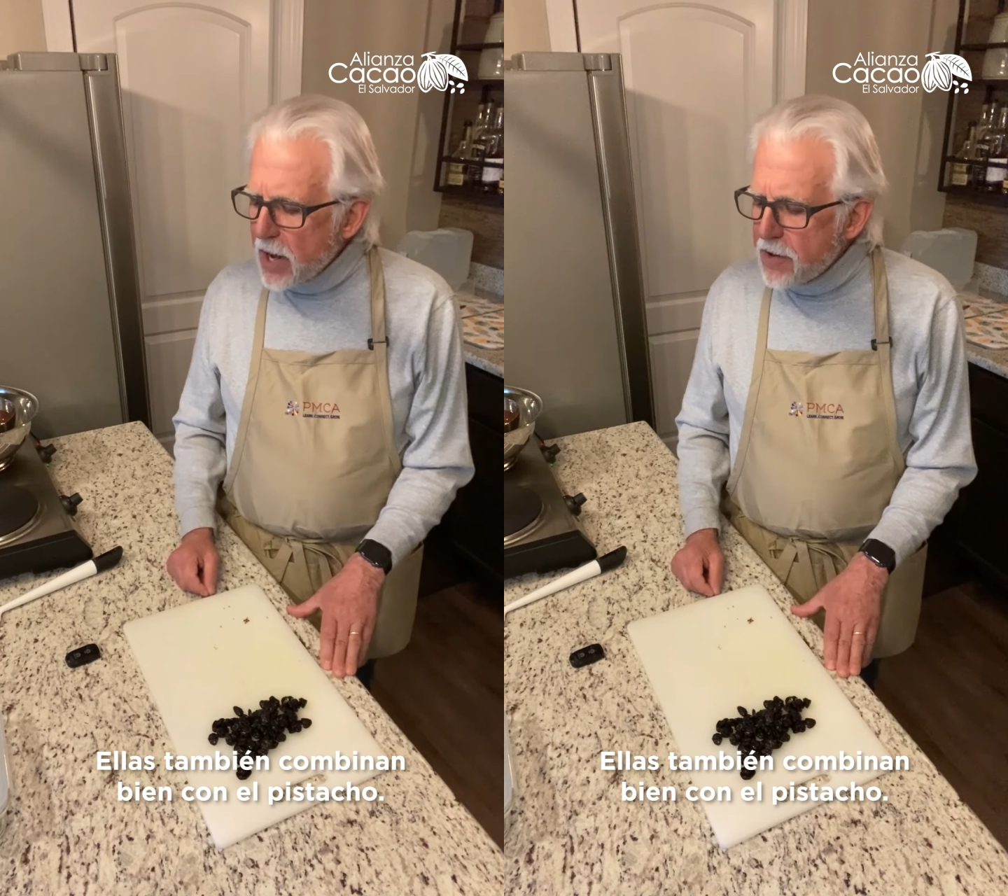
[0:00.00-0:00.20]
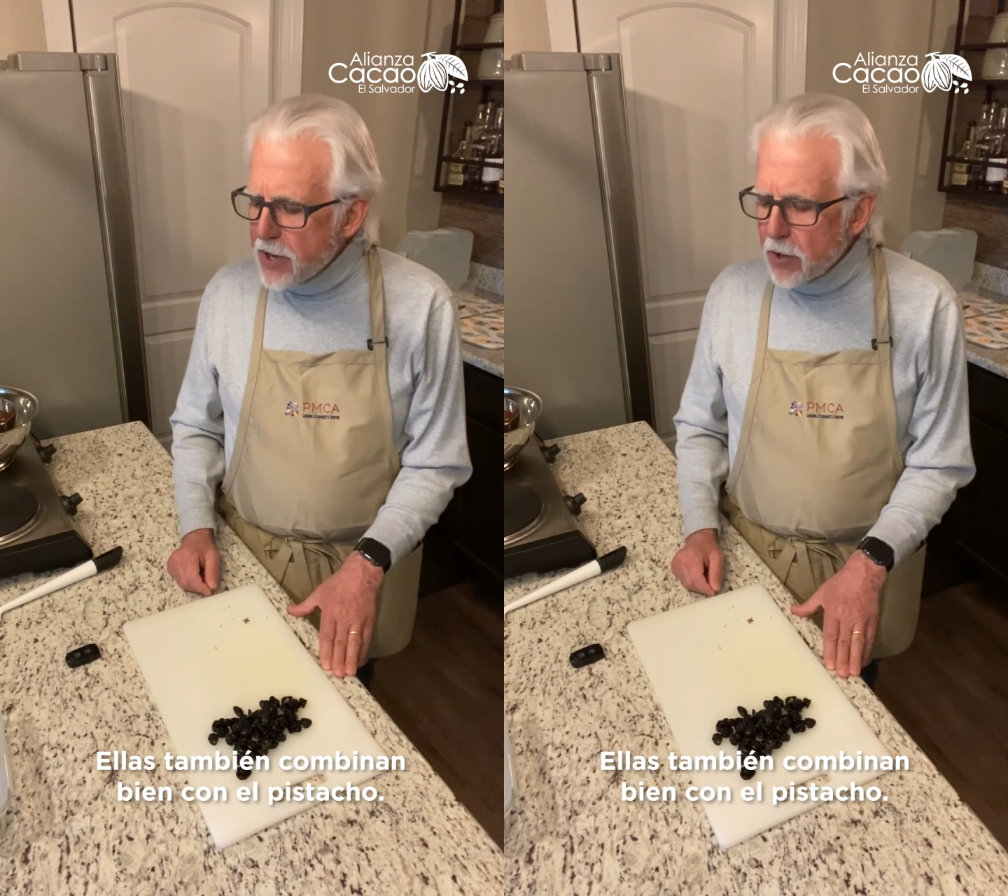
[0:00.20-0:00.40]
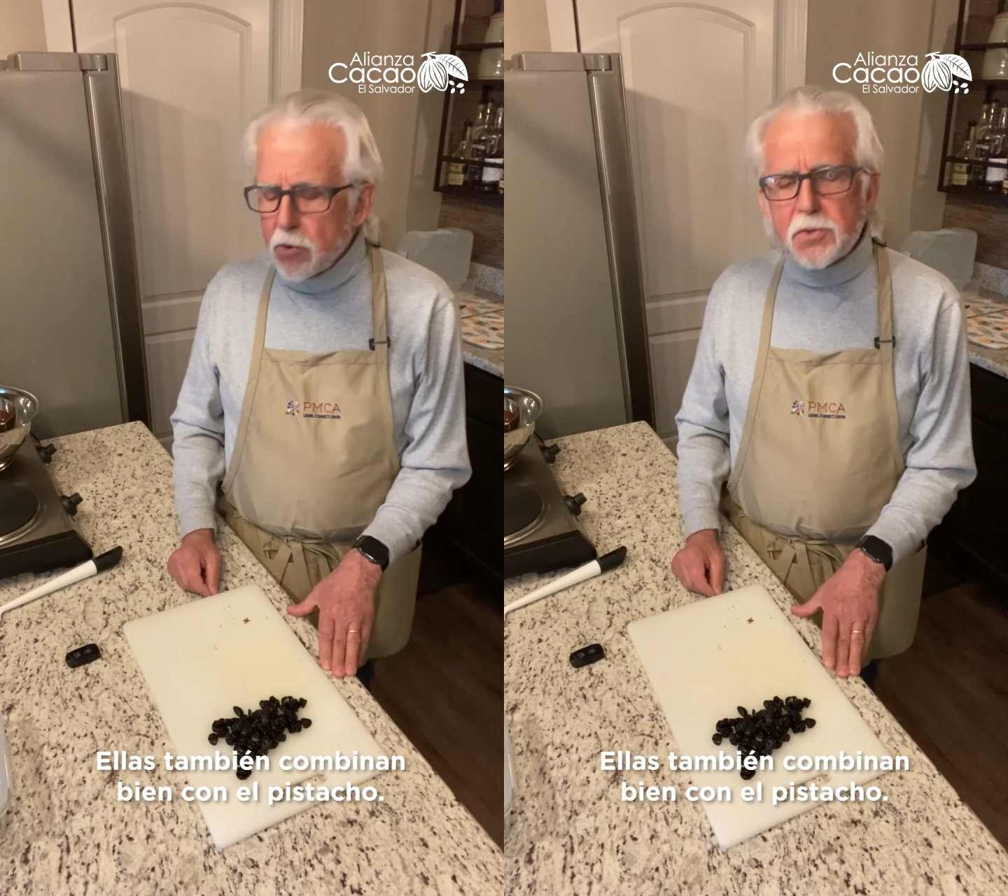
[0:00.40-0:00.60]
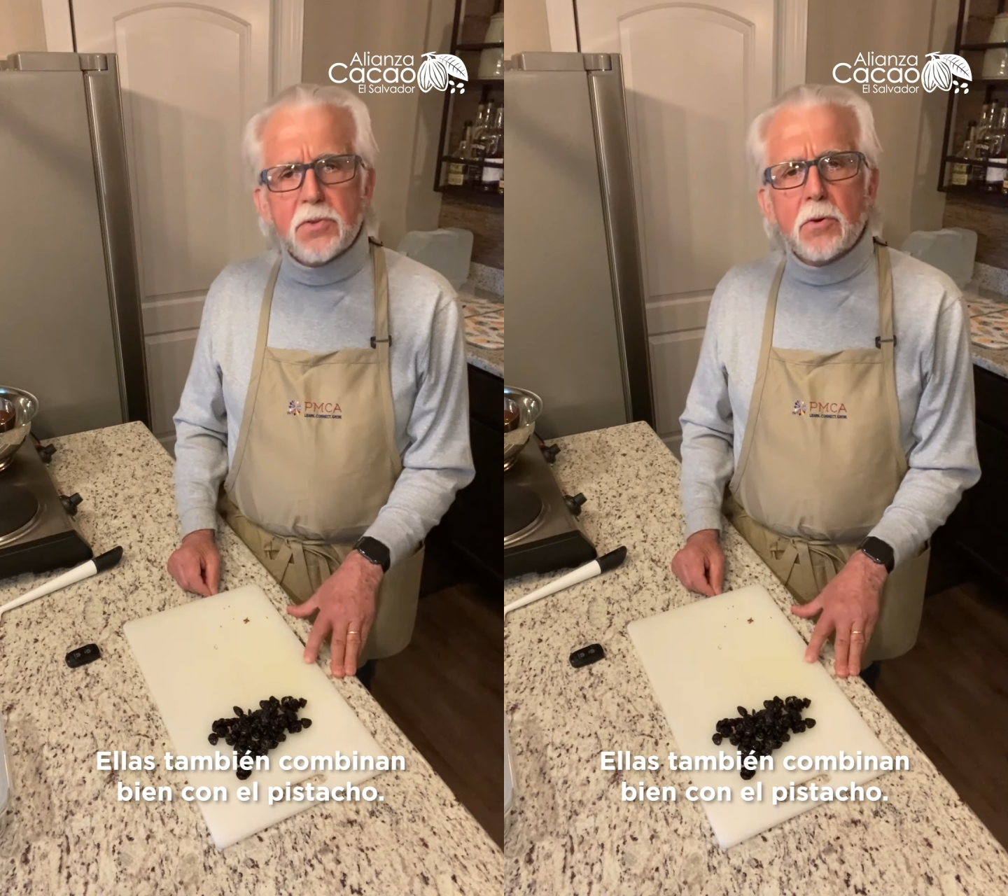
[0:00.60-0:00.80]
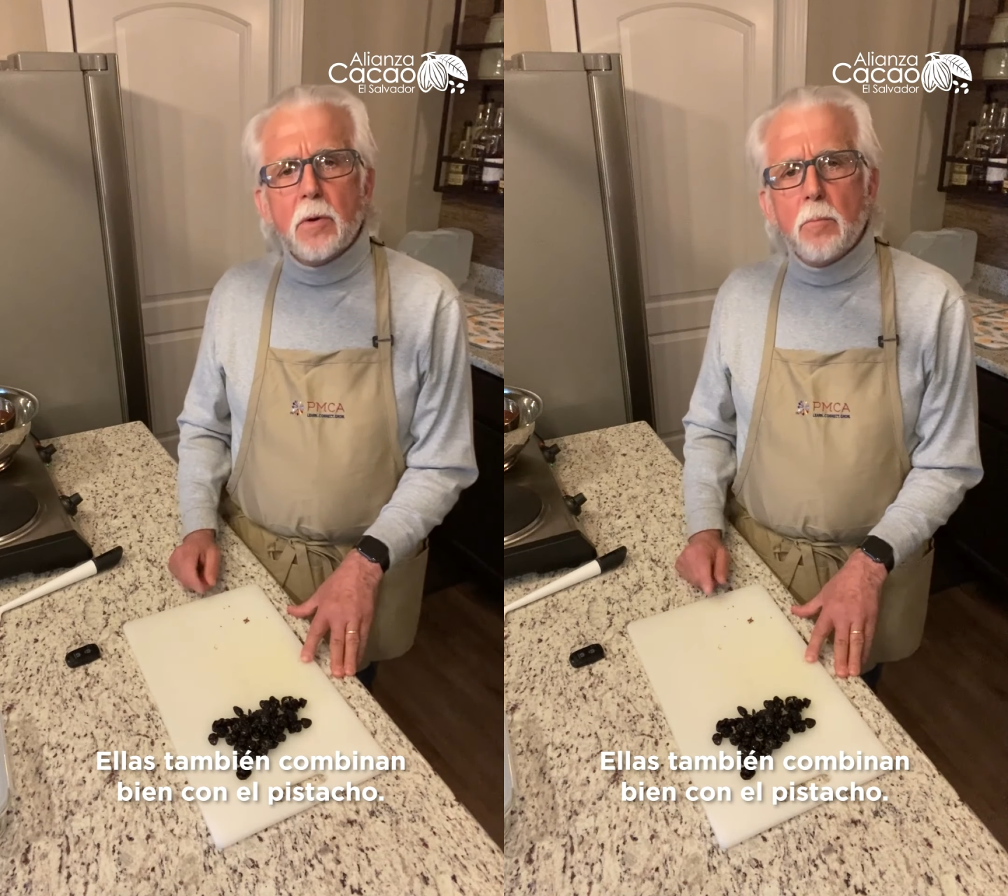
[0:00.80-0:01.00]
And they
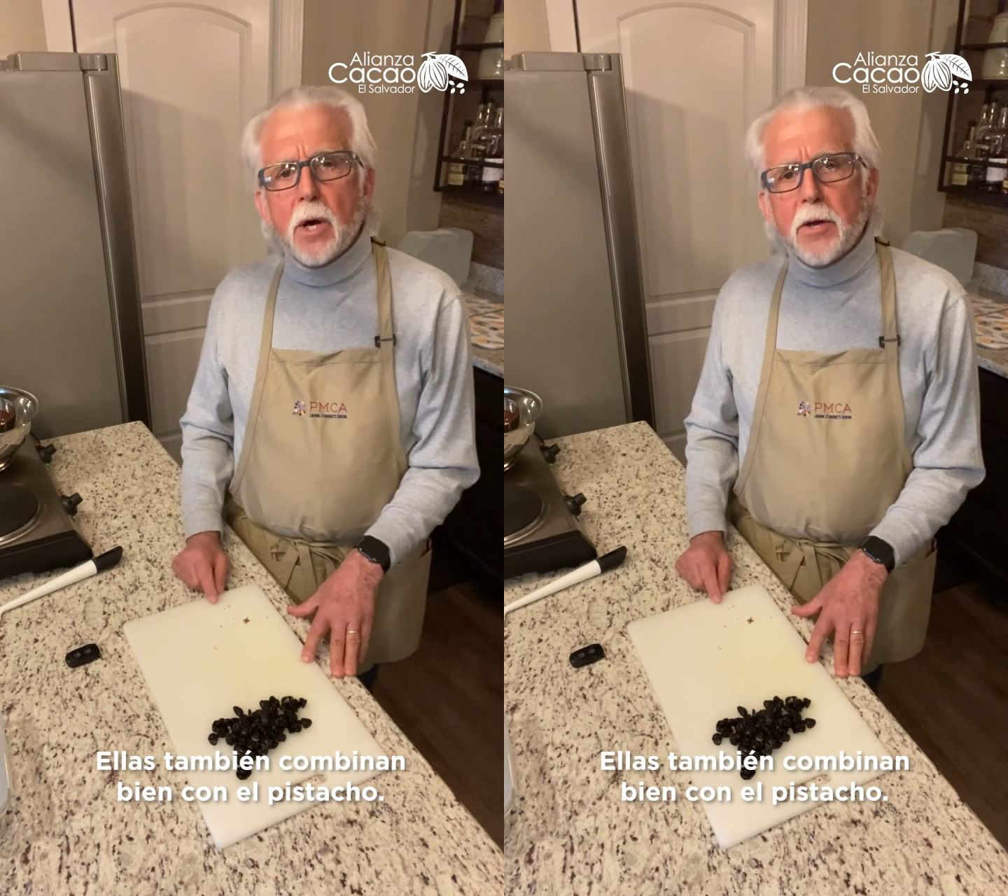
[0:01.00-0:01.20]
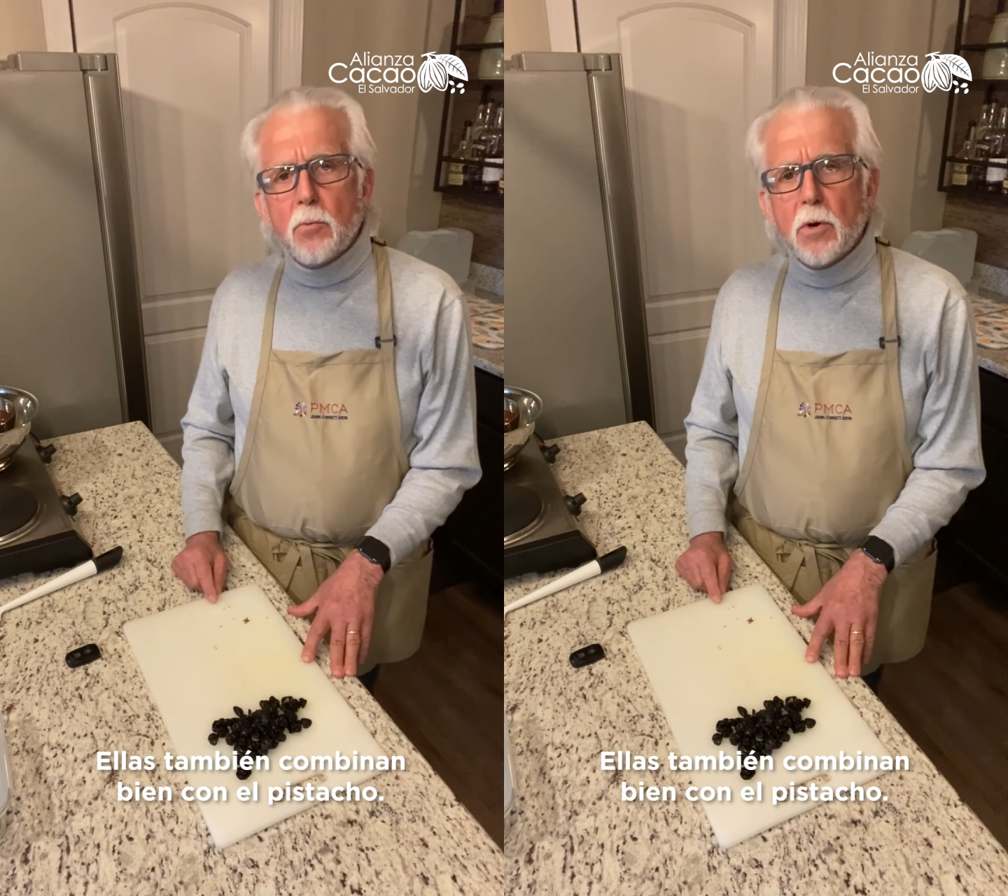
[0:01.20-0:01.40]
also combine